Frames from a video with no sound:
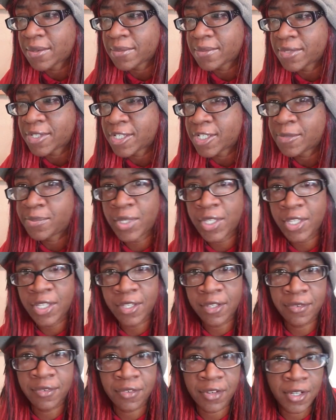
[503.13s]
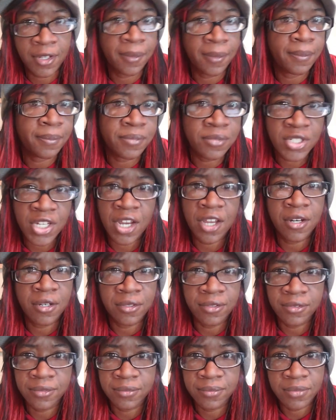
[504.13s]
speak from
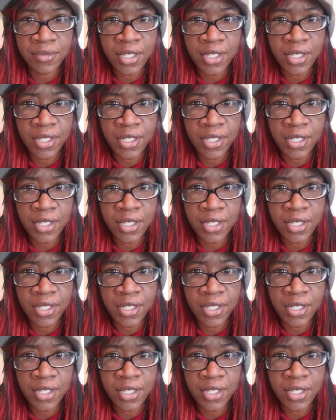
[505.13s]
channeled